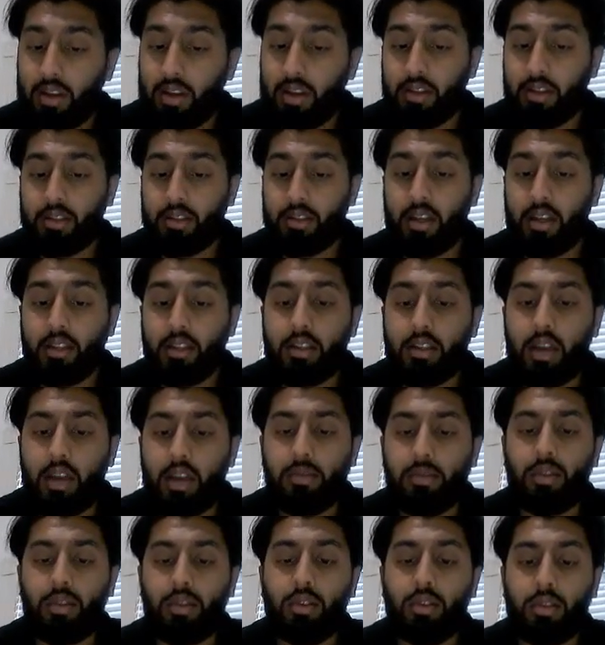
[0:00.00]
This
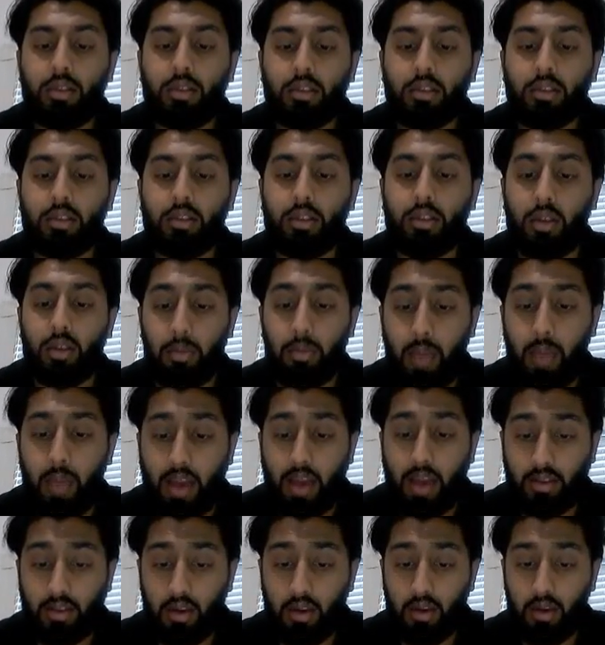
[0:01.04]
enzyme uses the
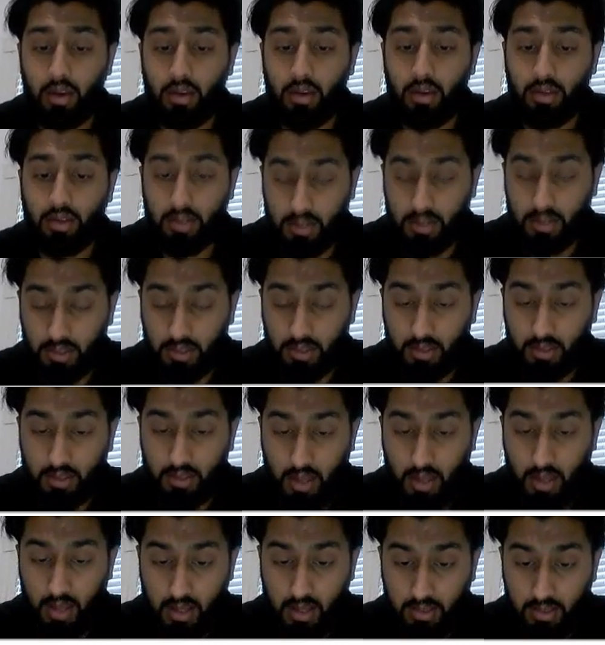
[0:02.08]
bacteria to
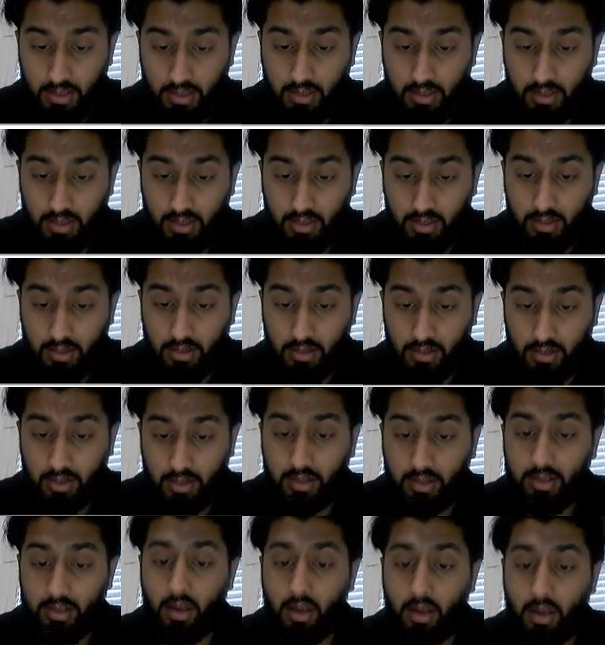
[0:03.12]
synthesize
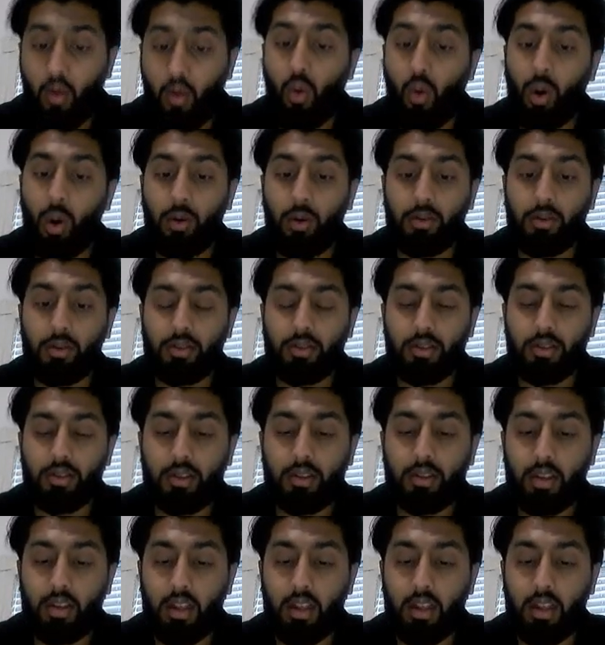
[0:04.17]
its cell walls,